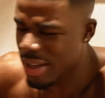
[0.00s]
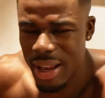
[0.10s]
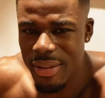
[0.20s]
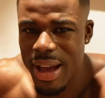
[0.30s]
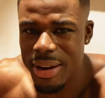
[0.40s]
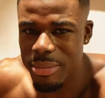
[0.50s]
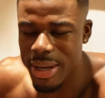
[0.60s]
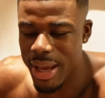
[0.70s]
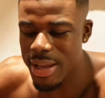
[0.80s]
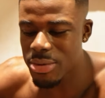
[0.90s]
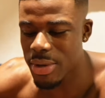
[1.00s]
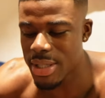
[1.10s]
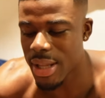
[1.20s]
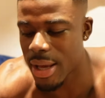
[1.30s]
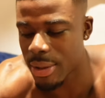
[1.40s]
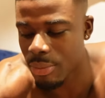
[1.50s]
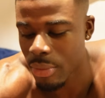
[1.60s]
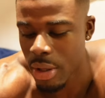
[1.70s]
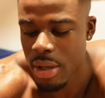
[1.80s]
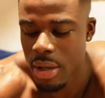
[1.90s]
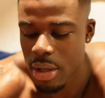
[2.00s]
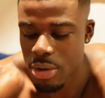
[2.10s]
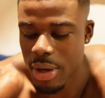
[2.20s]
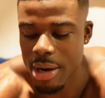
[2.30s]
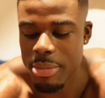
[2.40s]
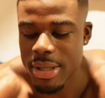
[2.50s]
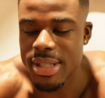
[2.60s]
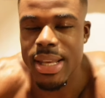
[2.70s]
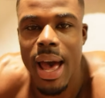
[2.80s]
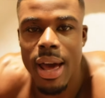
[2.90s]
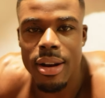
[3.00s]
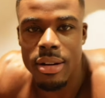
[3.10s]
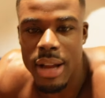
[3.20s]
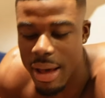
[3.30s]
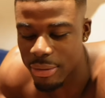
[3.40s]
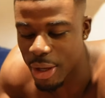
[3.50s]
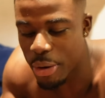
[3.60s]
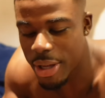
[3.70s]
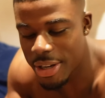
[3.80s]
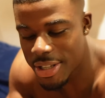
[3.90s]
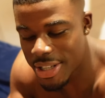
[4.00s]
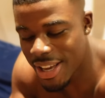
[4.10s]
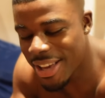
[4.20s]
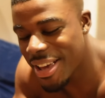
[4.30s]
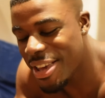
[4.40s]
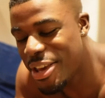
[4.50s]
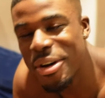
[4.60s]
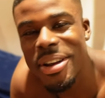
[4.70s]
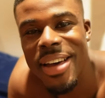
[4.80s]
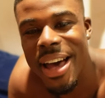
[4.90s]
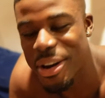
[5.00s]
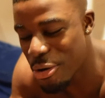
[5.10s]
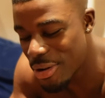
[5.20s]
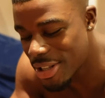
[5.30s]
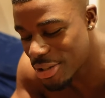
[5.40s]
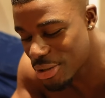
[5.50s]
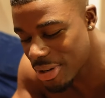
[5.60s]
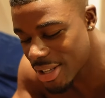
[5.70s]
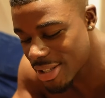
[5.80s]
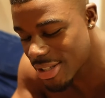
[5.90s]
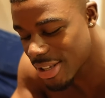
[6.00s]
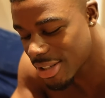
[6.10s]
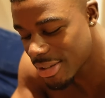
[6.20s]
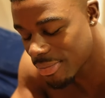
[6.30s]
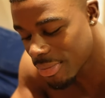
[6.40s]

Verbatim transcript: Y'all ever had them days where it's like you kind of be sad or have low energy and you don't even have no reason to necessarily?